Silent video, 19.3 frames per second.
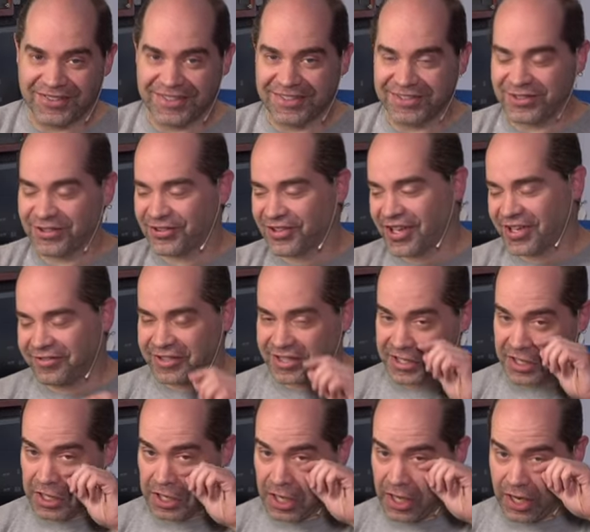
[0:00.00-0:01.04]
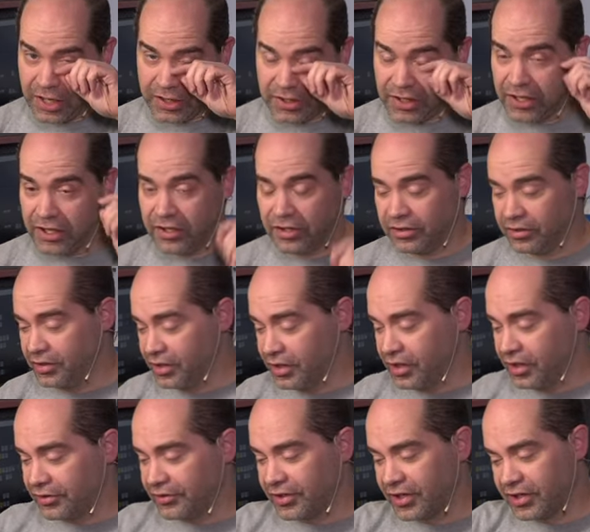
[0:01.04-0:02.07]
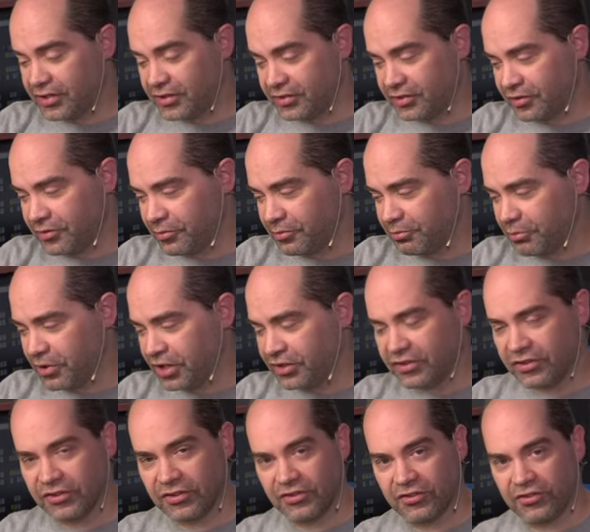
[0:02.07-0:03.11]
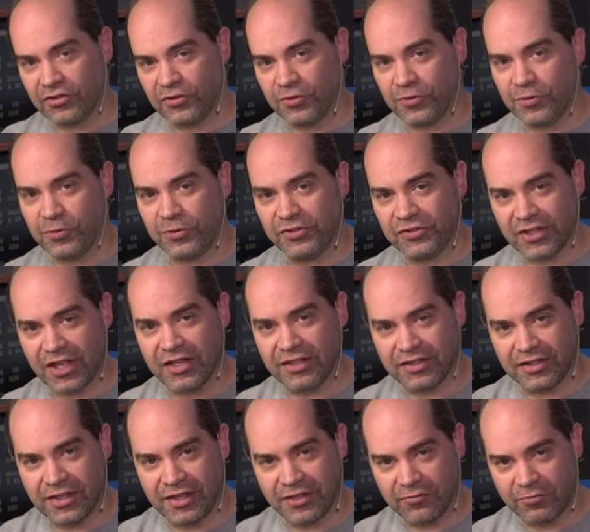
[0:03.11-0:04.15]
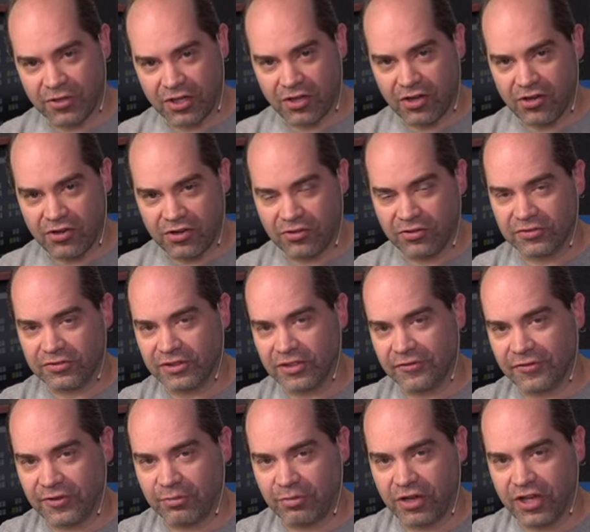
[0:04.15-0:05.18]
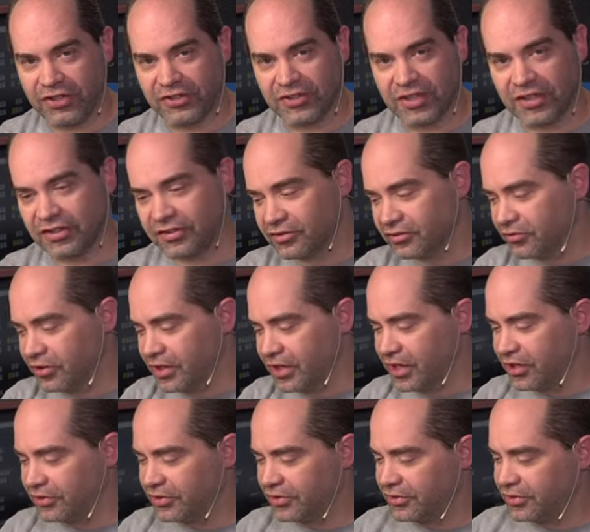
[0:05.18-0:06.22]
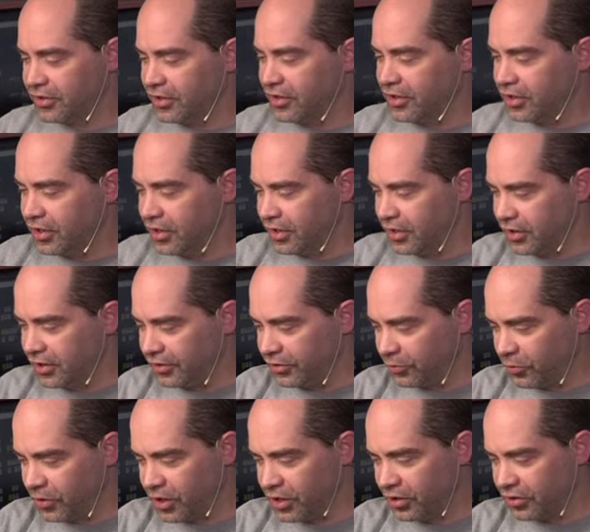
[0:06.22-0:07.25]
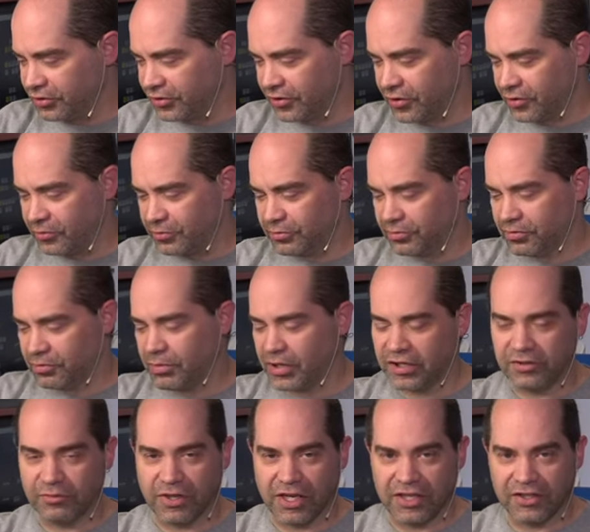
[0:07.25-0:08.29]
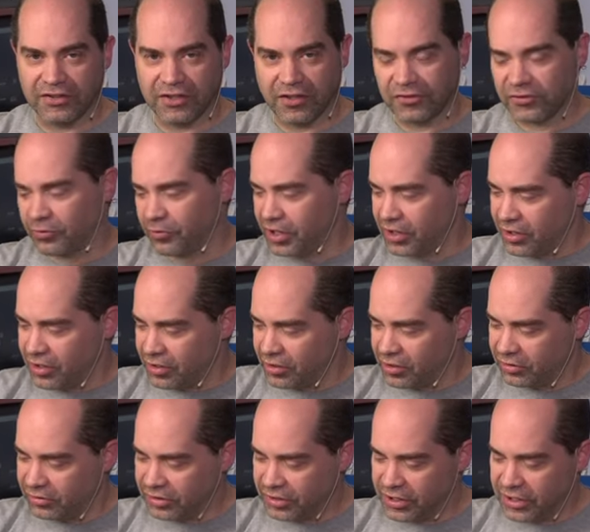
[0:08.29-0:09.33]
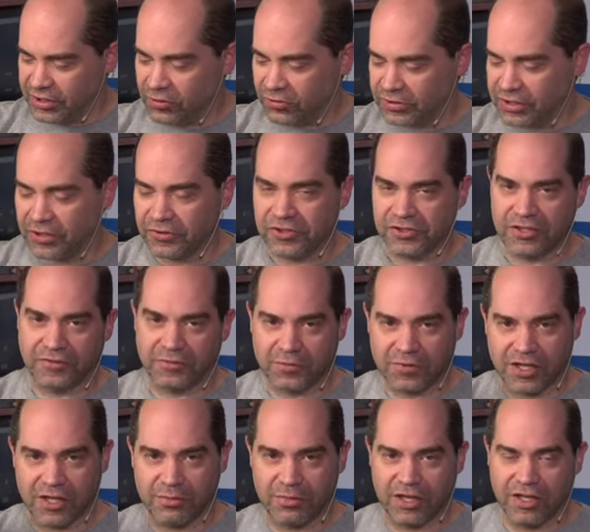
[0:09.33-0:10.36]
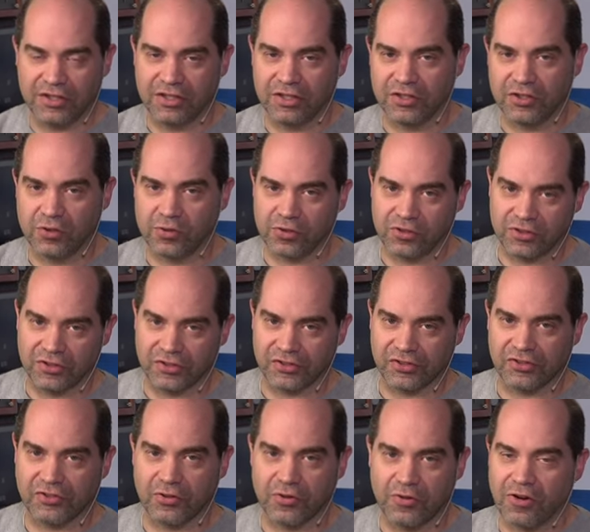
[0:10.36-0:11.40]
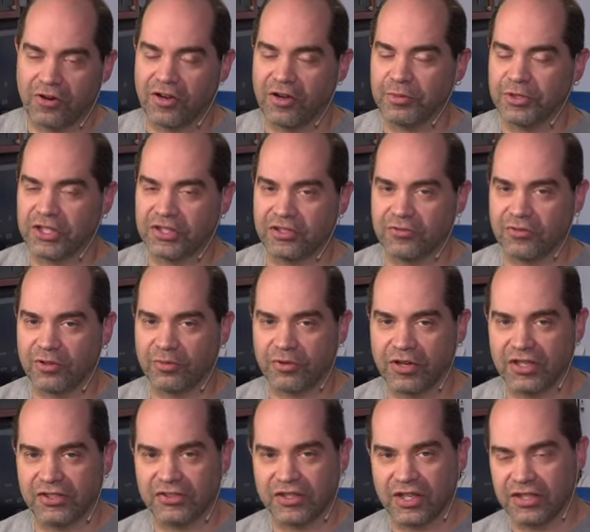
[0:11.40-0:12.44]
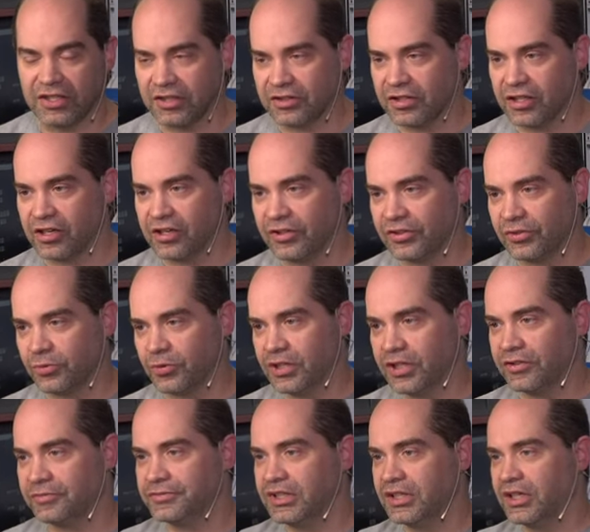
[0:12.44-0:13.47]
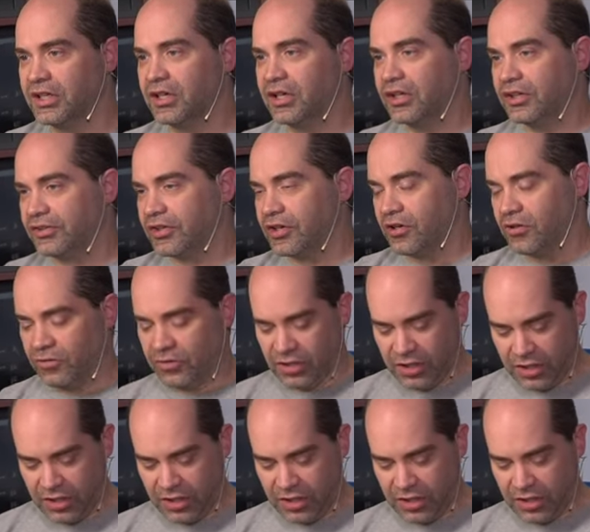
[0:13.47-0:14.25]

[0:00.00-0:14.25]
as you're cycling, and then setting buttons to set and recall different preset layouts uh, as well. So button by itself to recall, and then hold down shift with that button in order to store a particular preset in there as well. So,